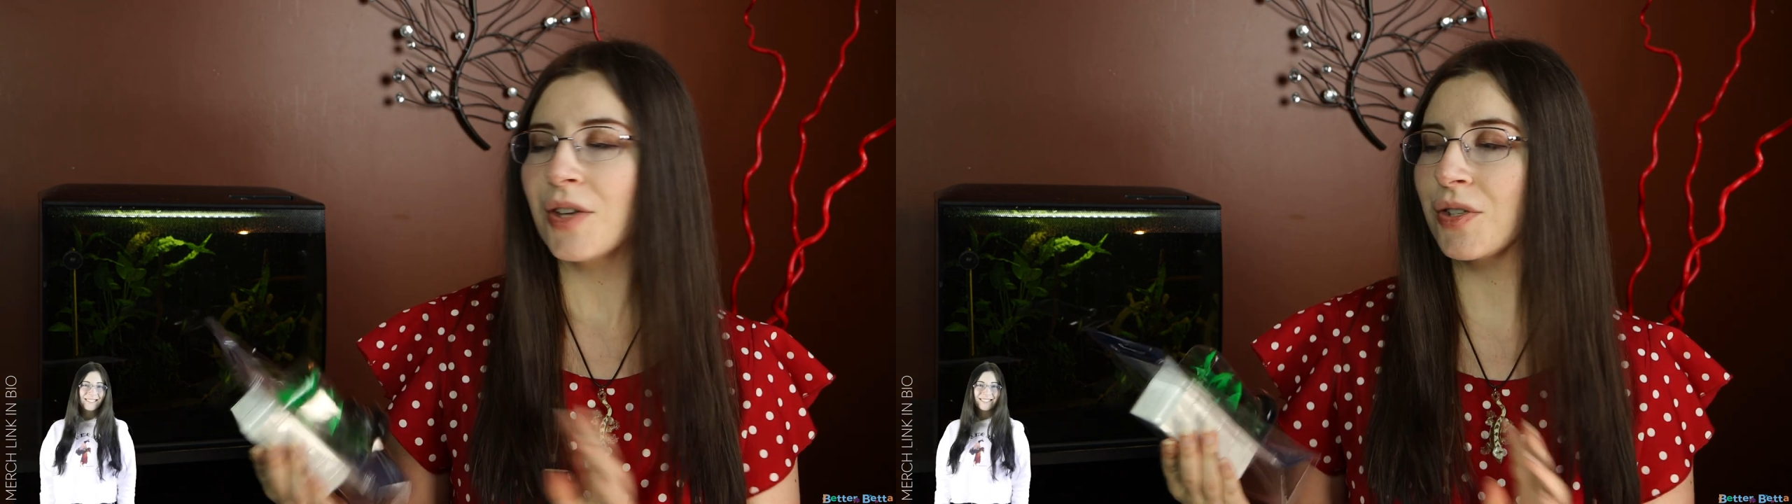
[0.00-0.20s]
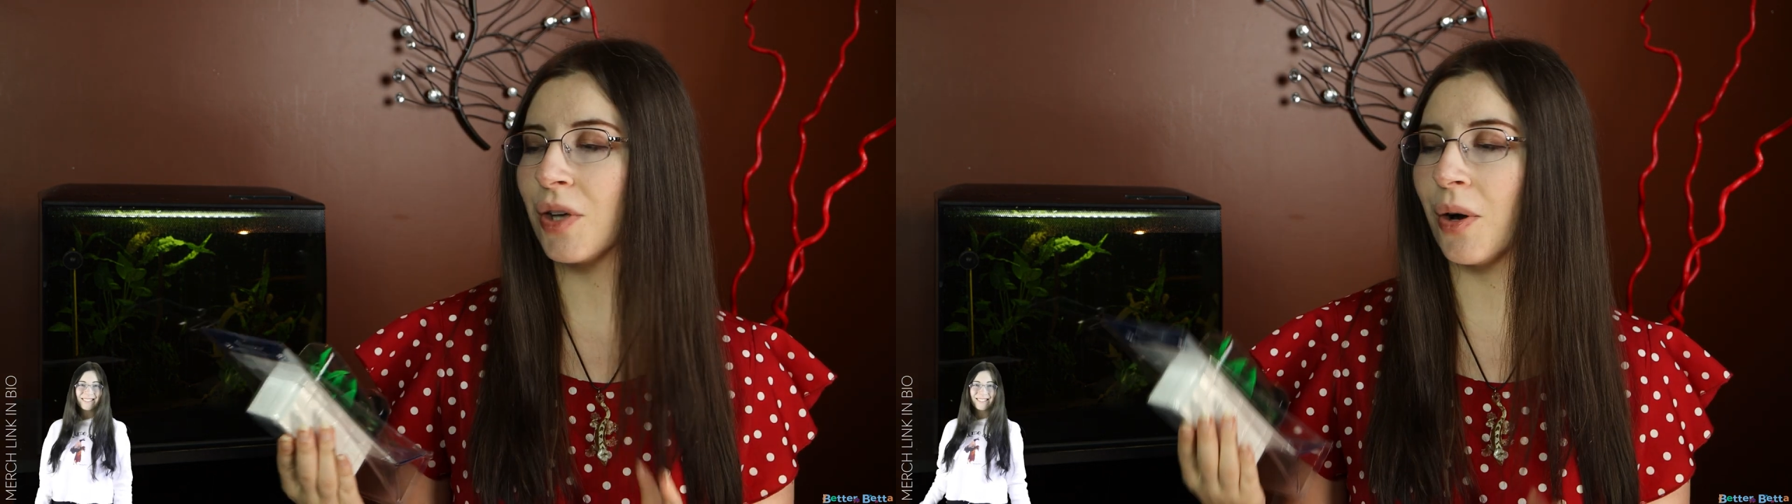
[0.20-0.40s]

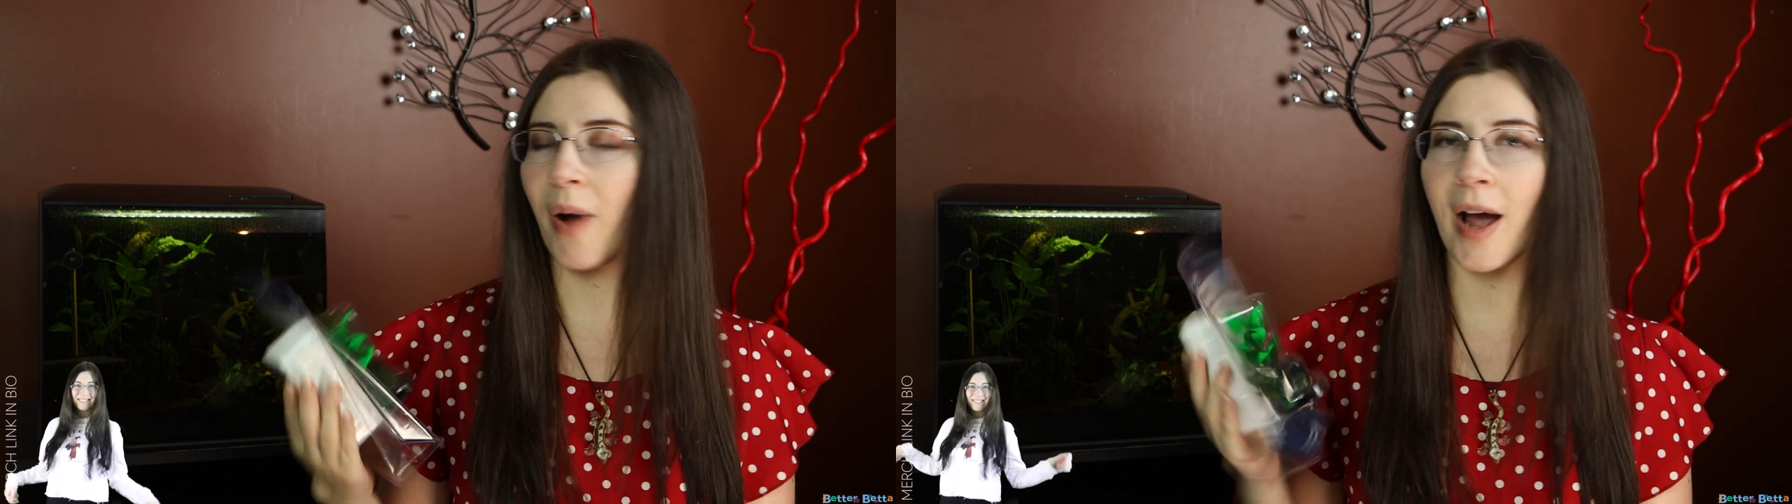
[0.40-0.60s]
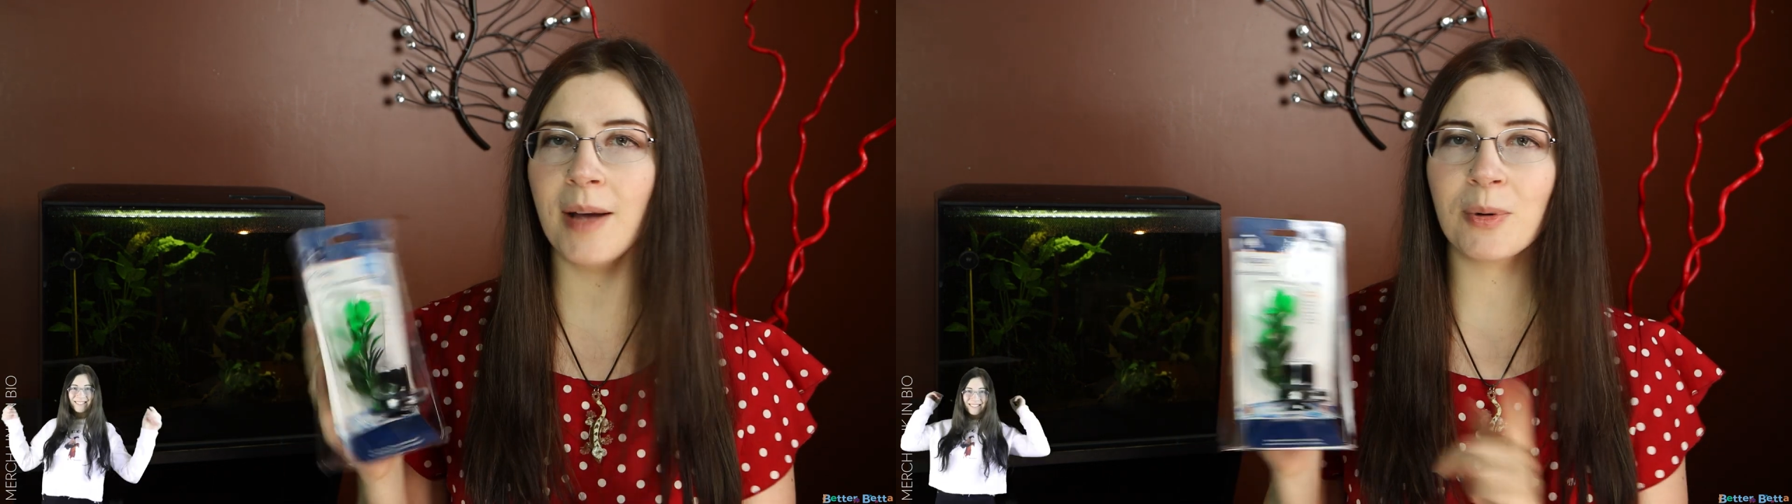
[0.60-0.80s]

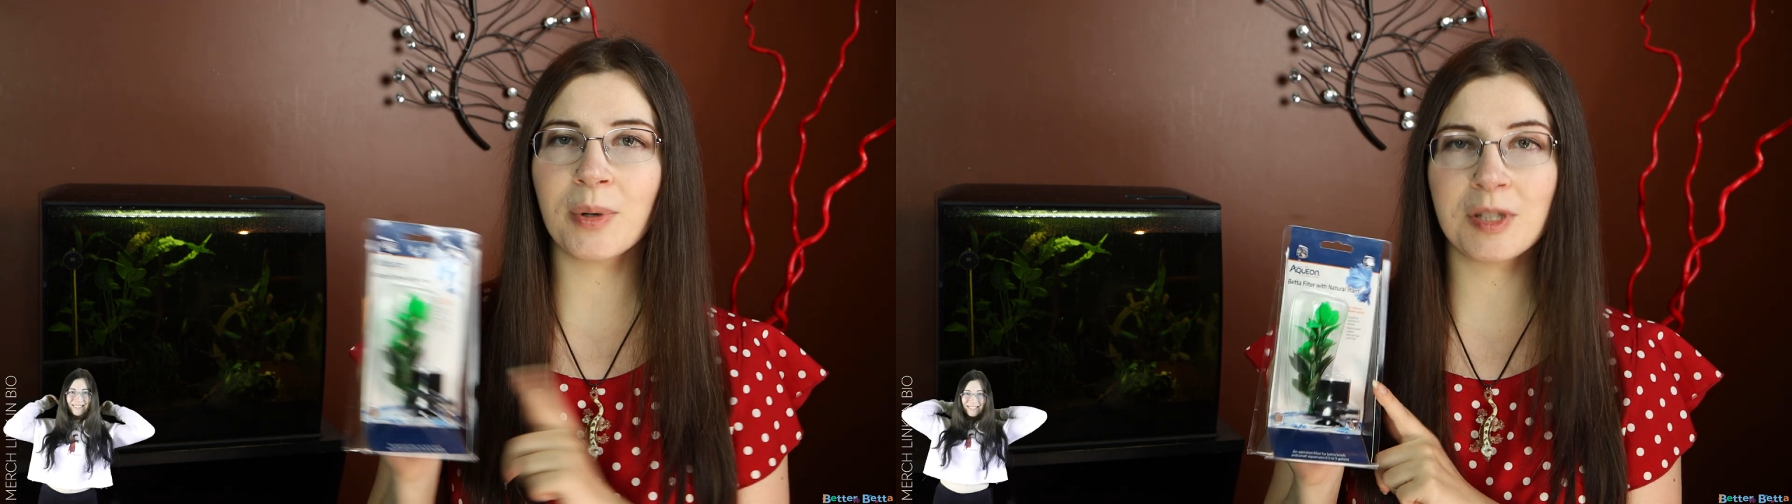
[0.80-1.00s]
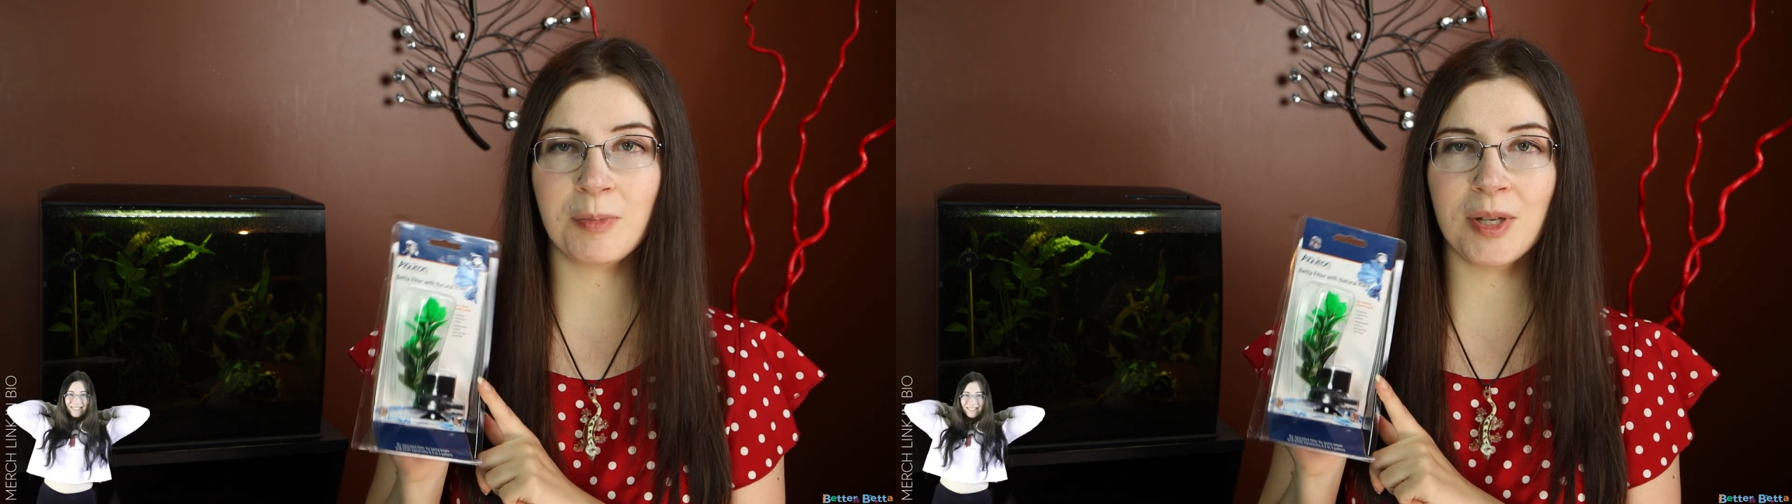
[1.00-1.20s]
So I am
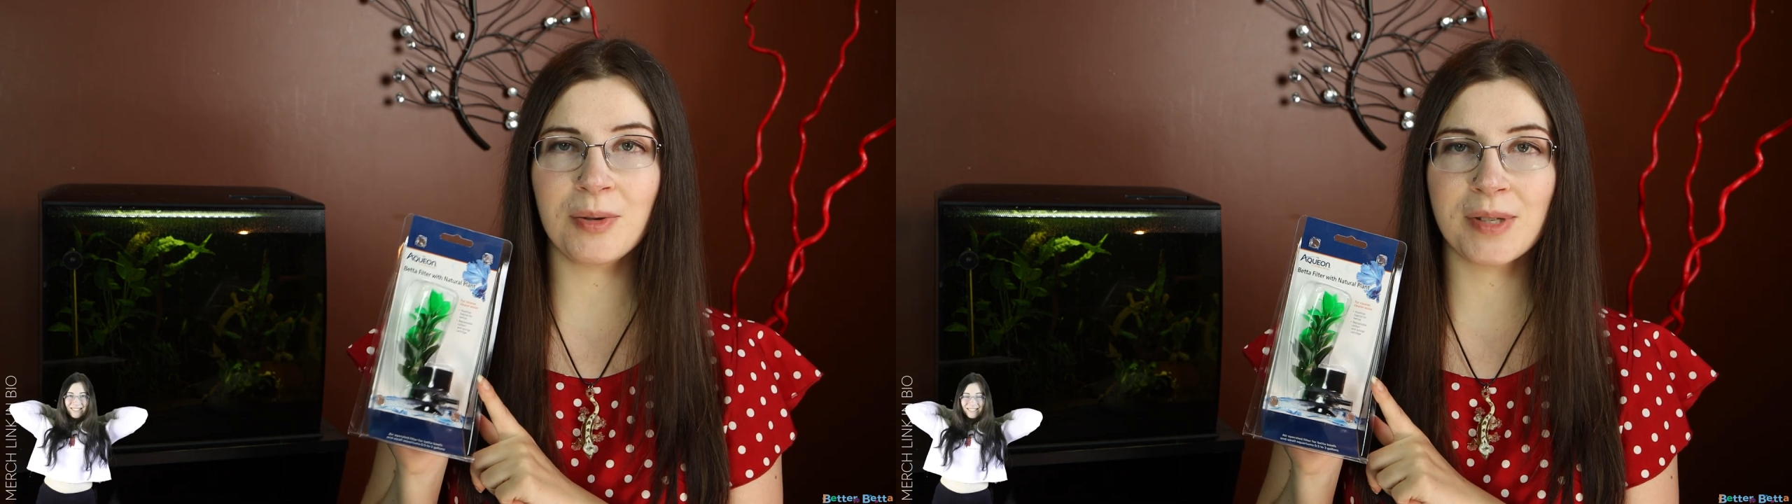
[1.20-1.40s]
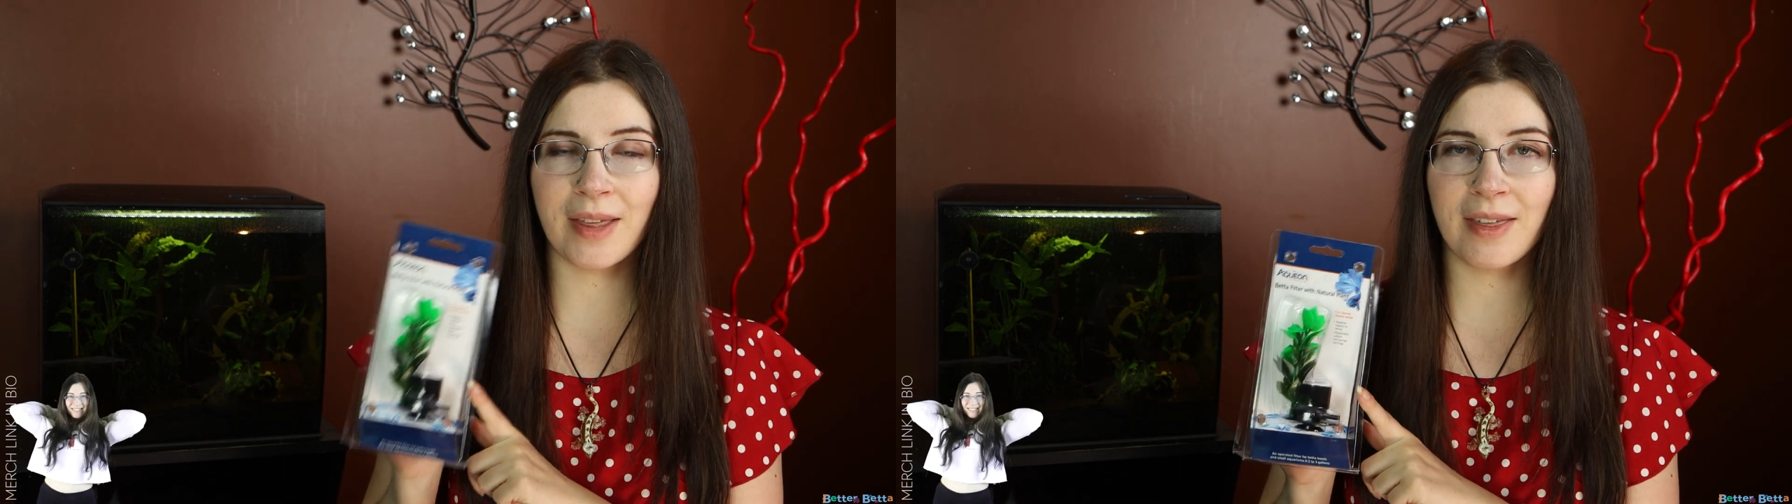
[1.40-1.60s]
going to be
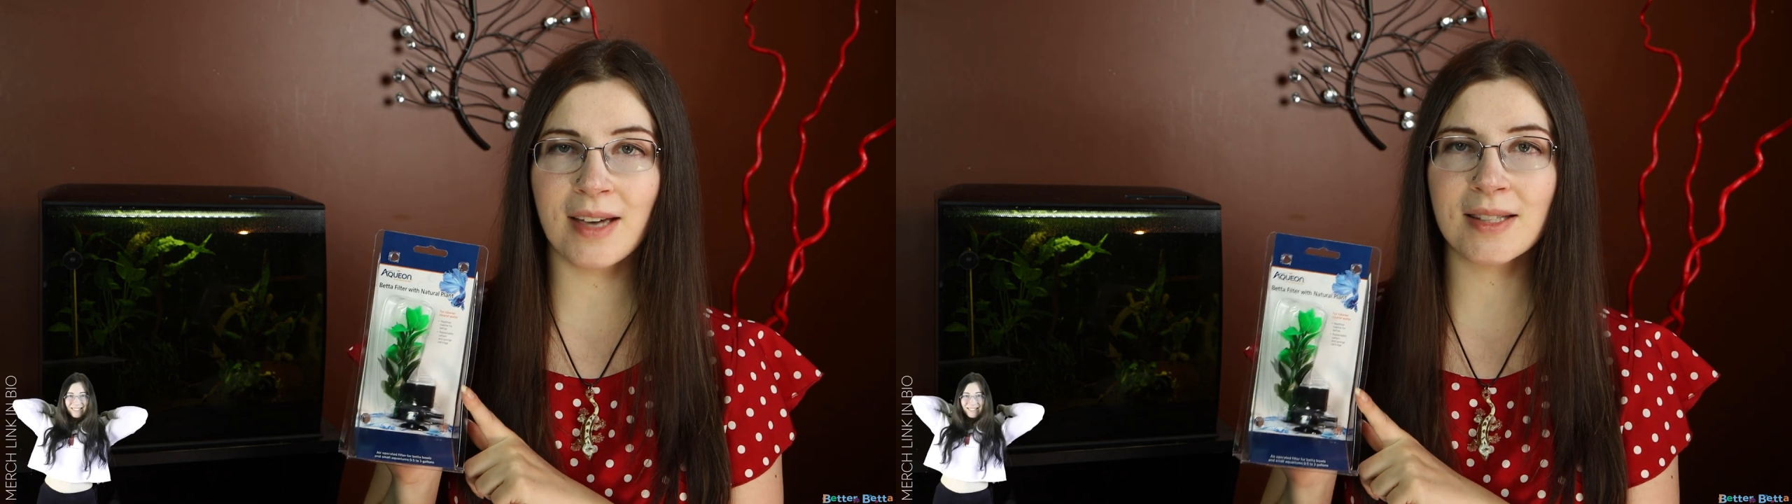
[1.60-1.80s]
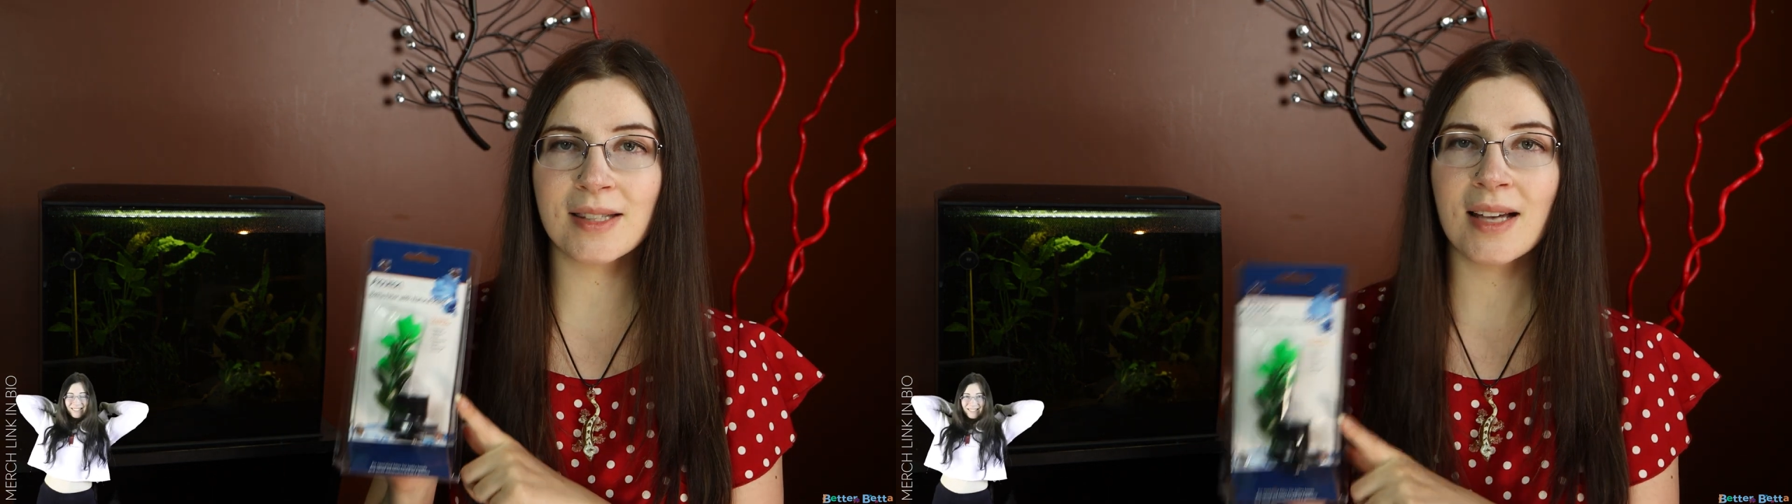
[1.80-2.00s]
using
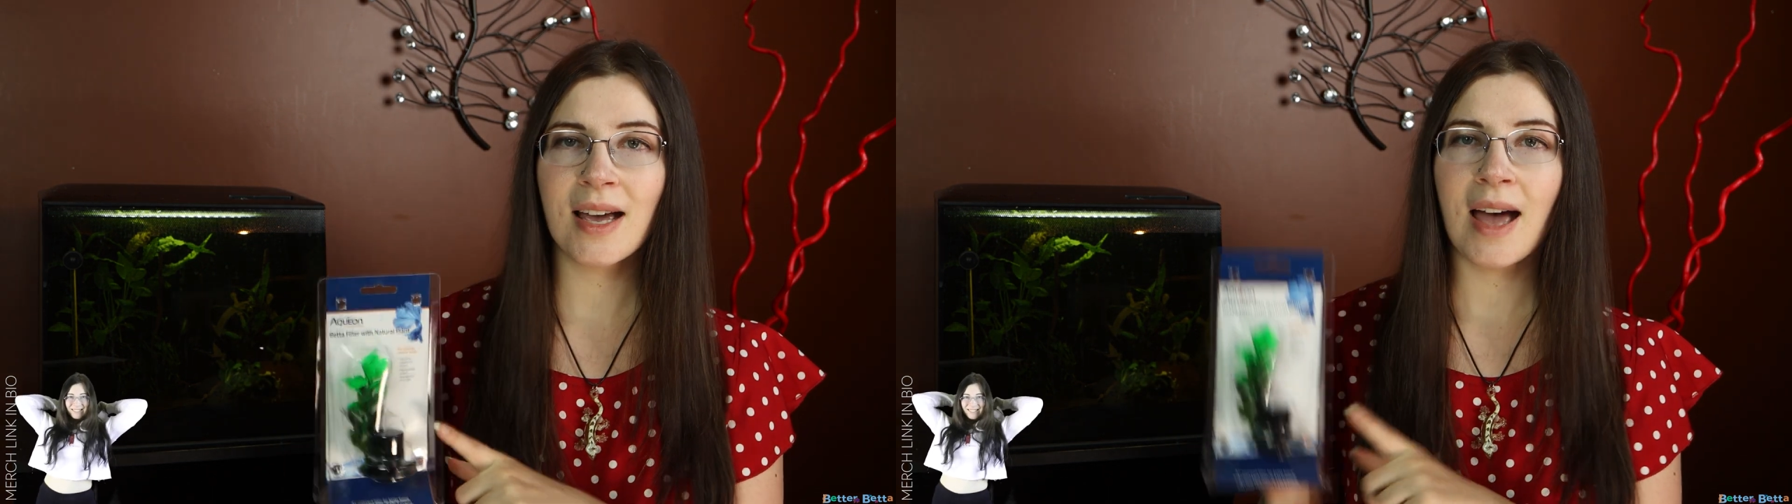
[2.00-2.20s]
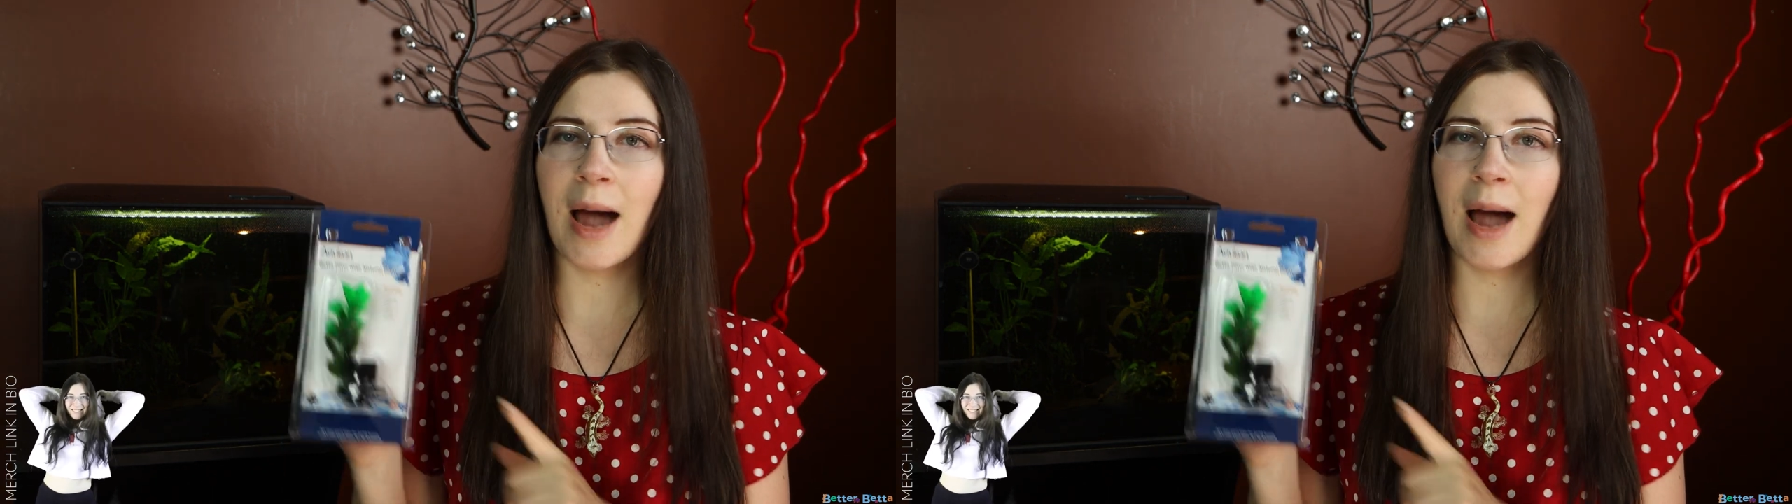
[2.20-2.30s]
this.